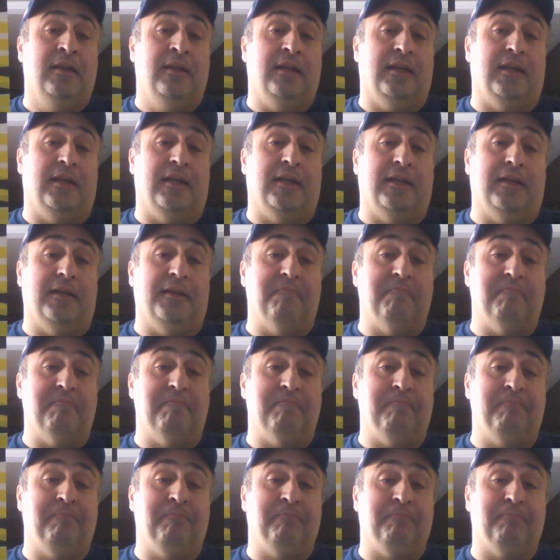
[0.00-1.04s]

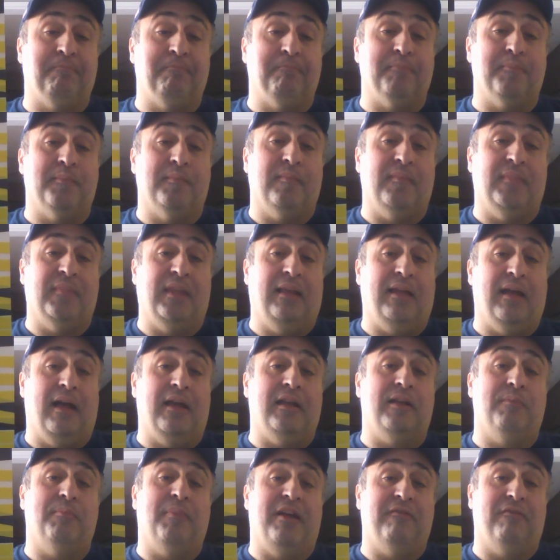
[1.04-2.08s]
um,
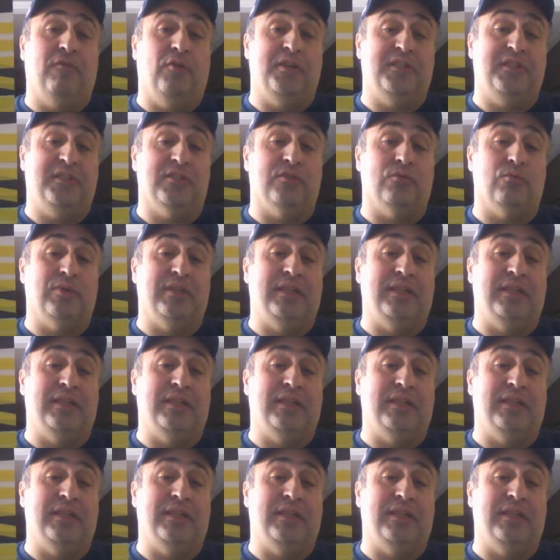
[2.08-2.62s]
Guided by Voices